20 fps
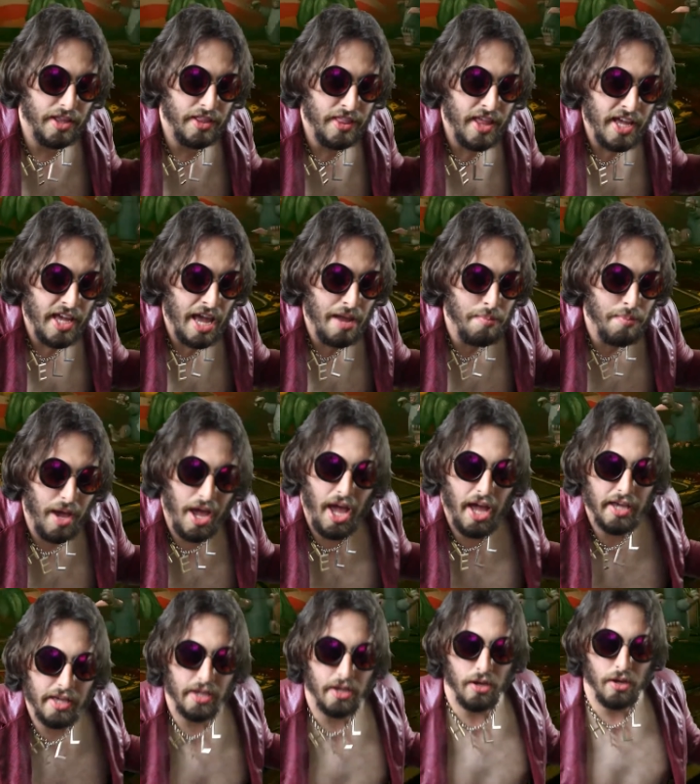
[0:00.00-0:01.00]
They came
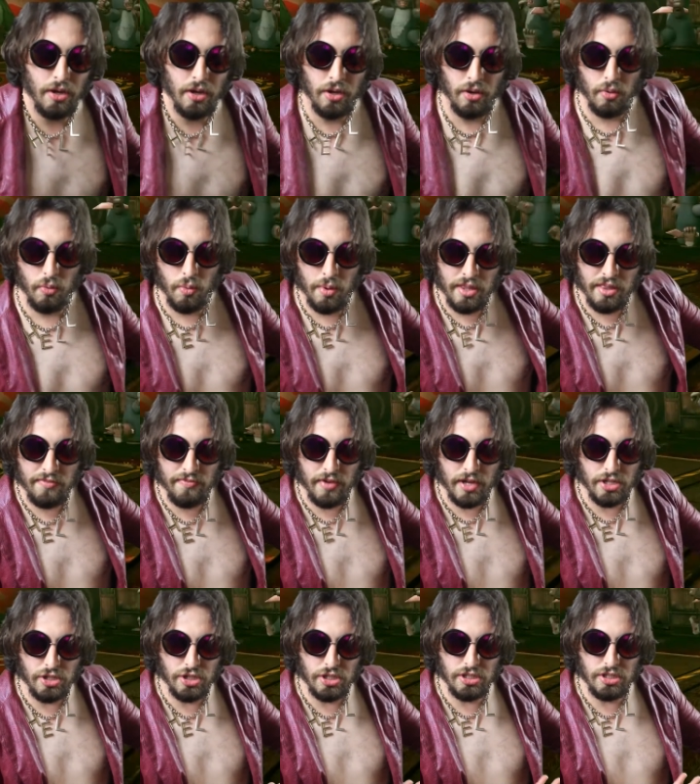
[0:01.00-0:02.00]
back with a
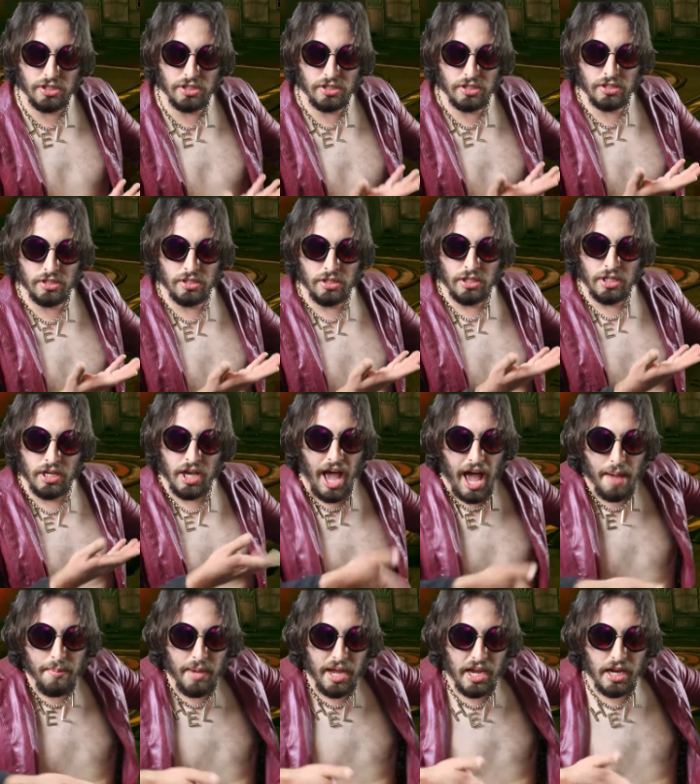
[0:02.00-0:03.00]
vengeance.
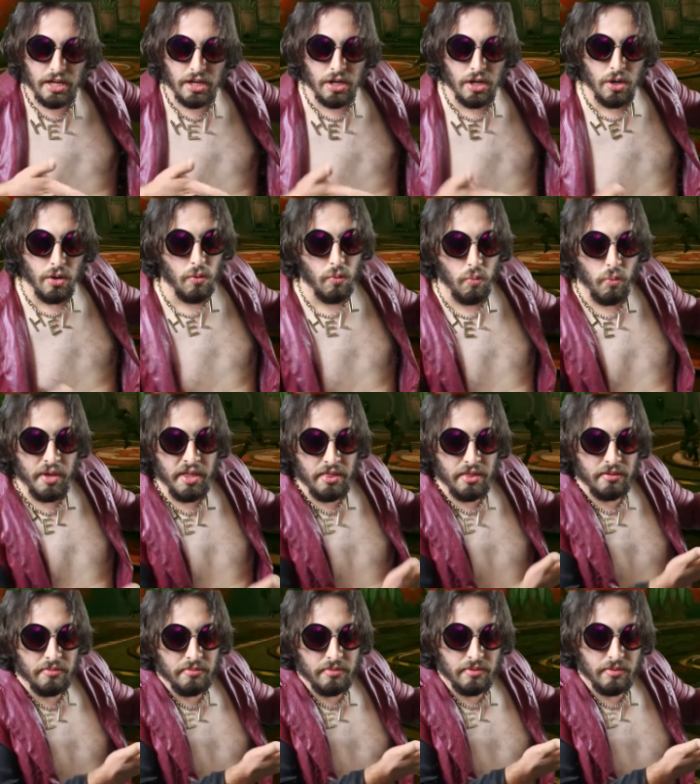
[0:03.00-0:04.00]
I mean, with
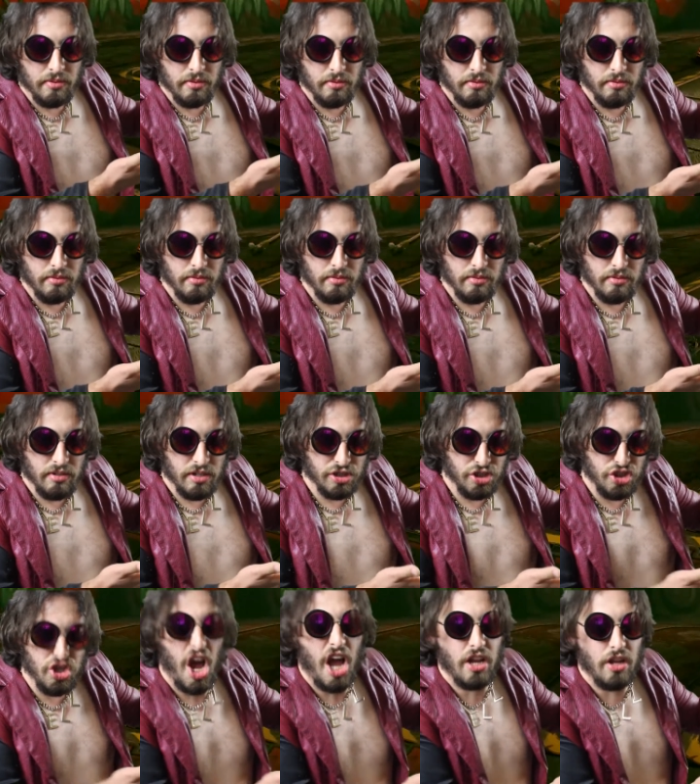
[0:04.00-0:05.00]
a
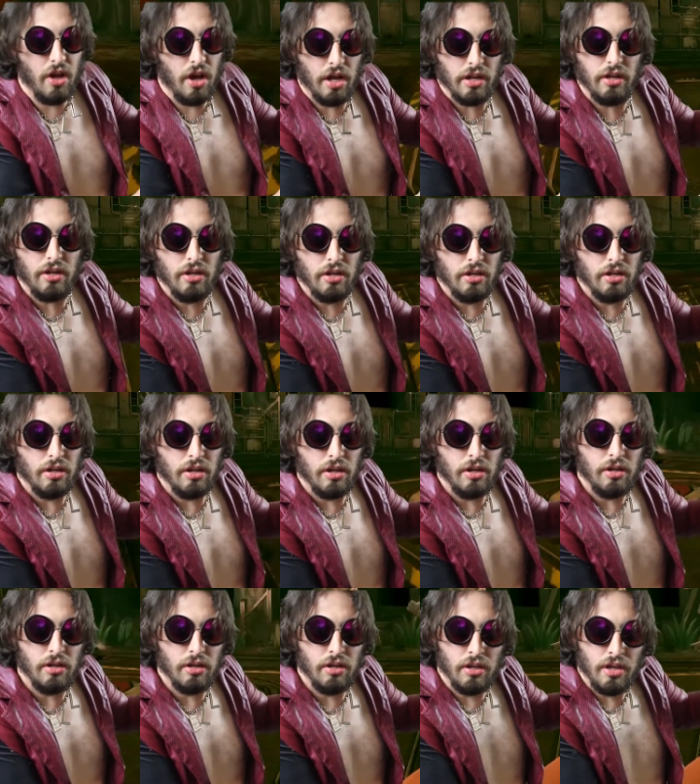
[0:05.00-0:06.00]
shotgun.
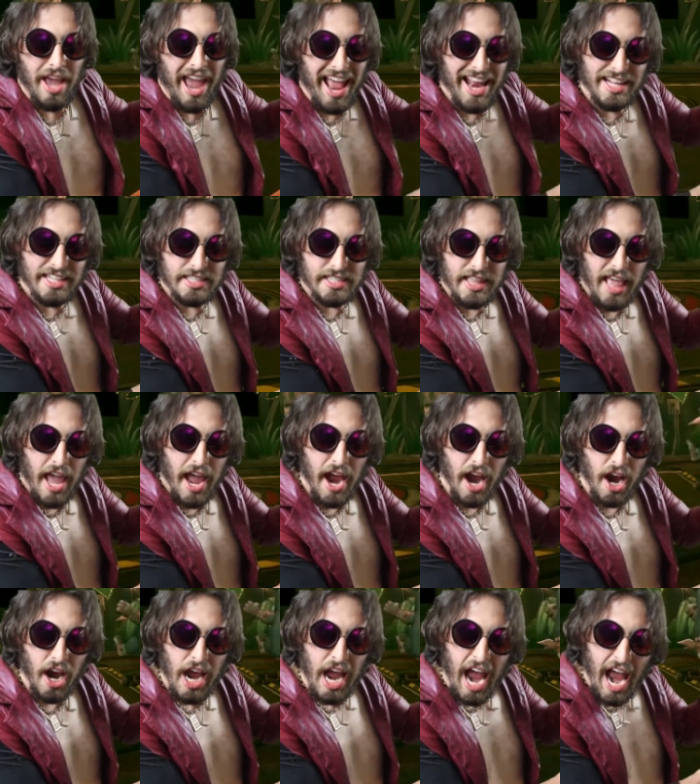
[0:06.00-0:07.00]
And it's there.
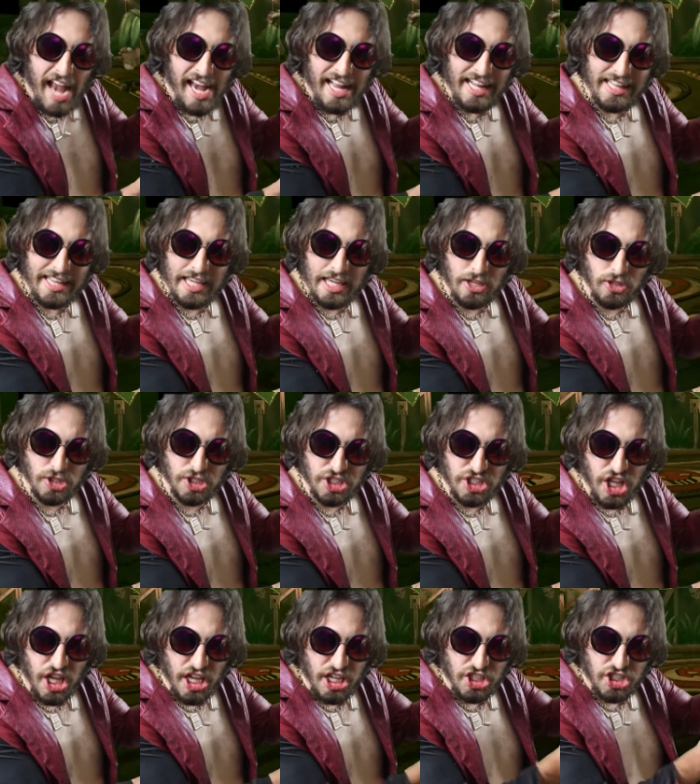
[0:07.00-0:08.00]
And it kills
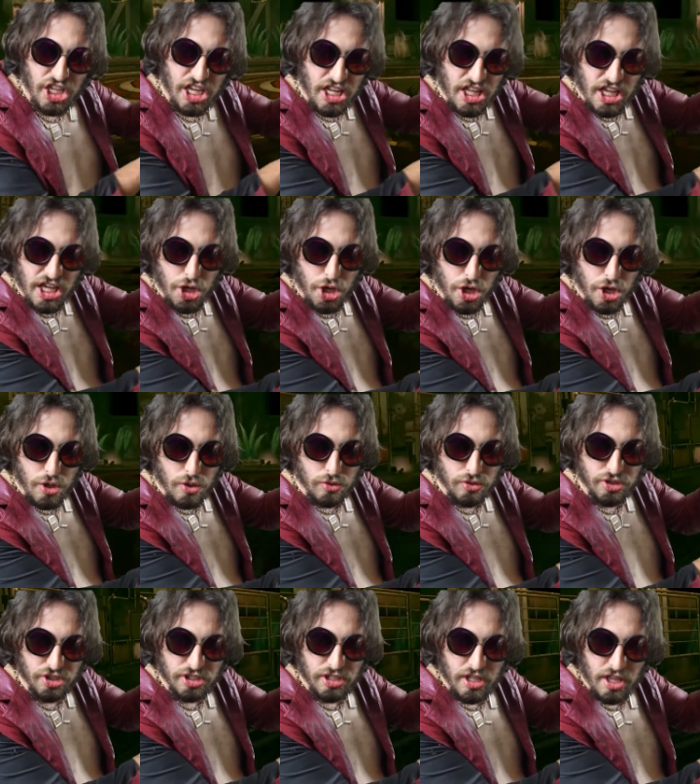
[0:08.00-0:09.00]
things. It
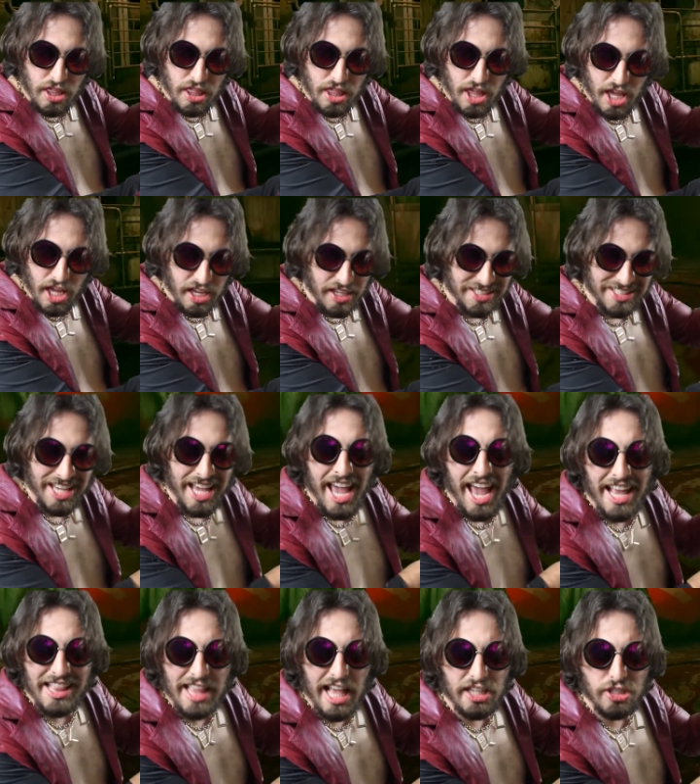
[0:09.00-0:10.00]
kills things.
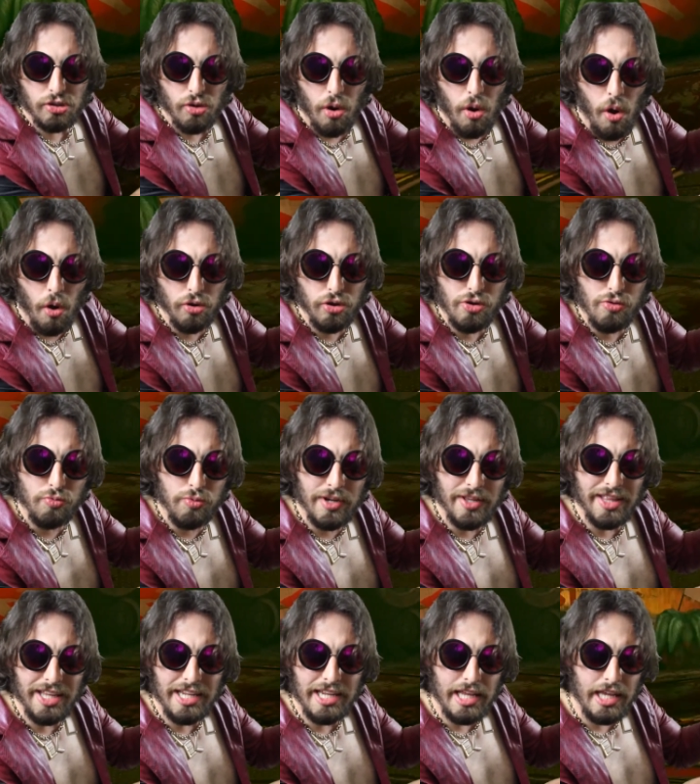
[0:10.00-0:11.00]
And that's all you
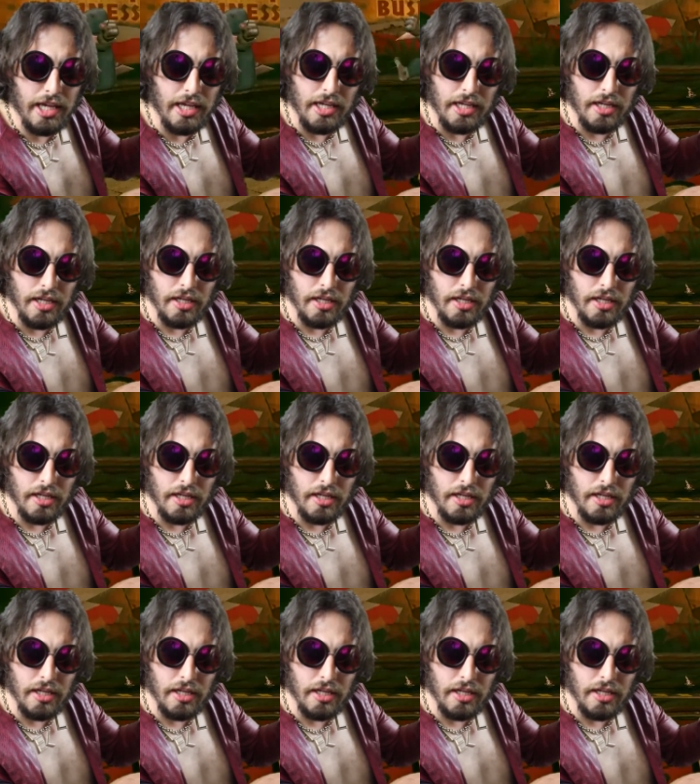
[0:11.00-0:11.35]
really need.